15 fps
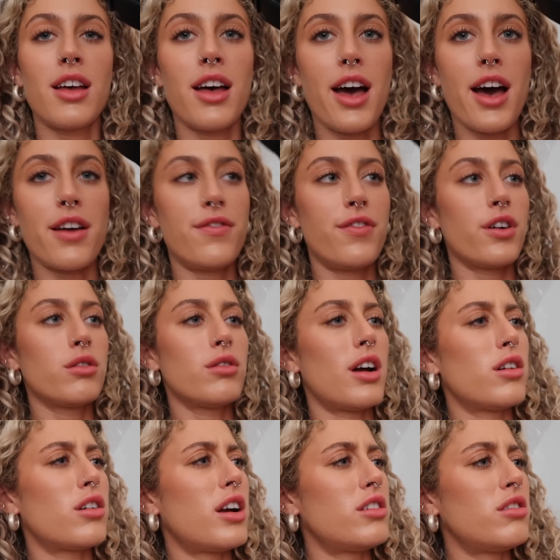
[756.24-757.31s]
headphones,
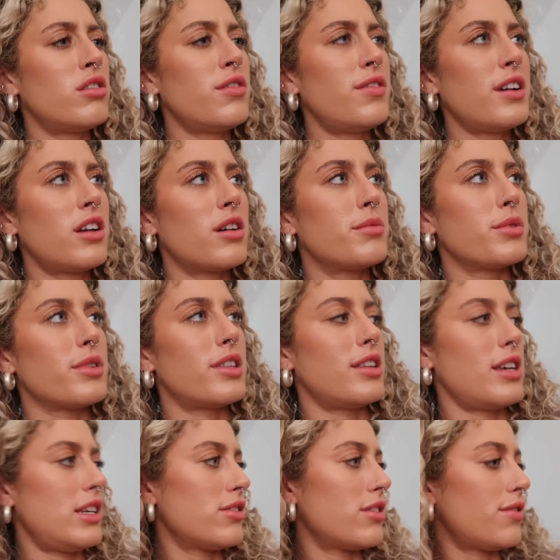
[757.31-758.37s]
or I don't know if it comes with
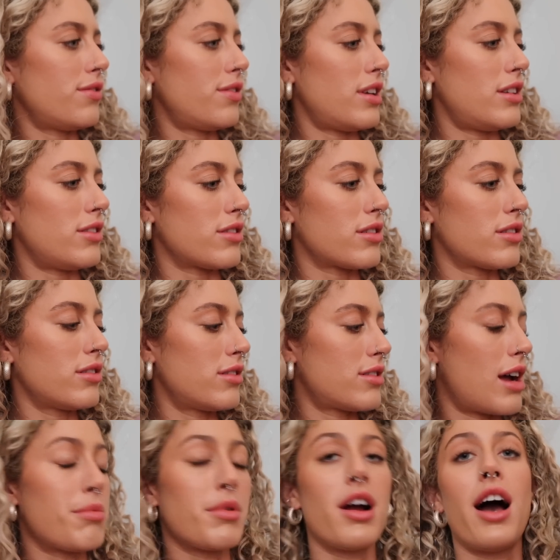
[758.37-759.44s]
these or if these are
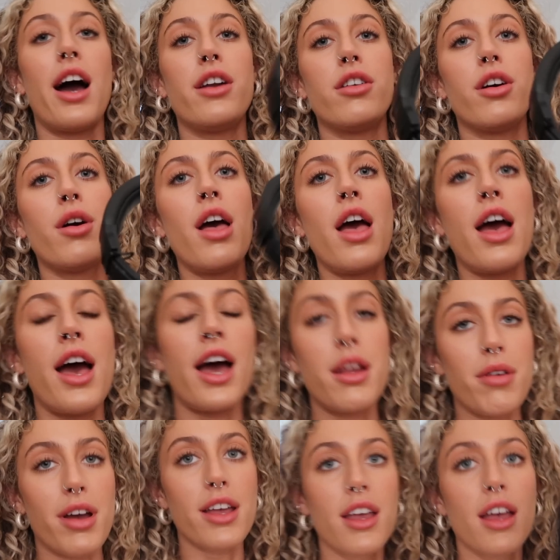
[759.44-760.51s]
separate, I don't know.
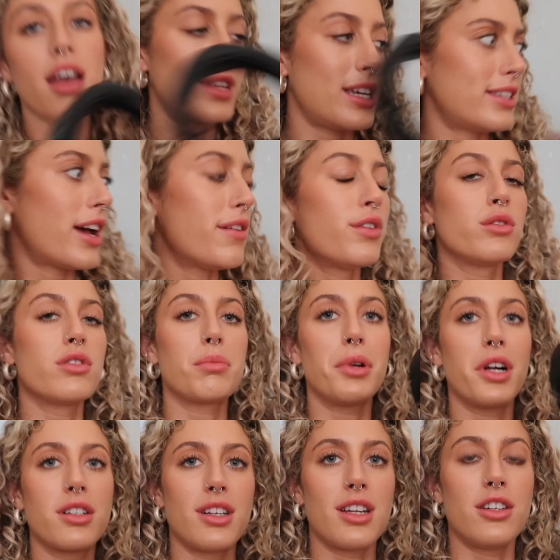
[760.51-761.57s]
Anyway, these headphones are
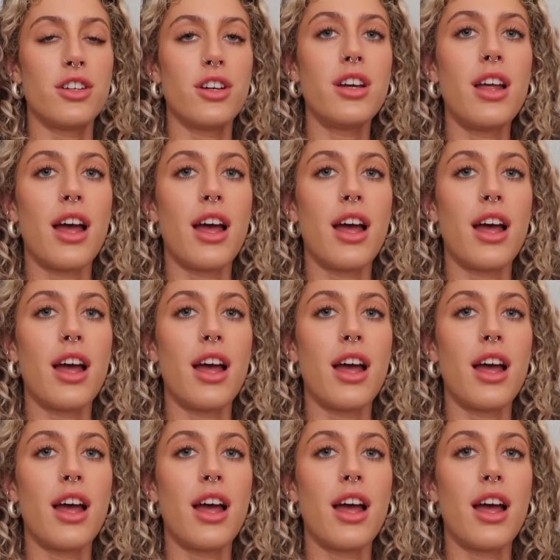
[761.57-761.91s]
plugged into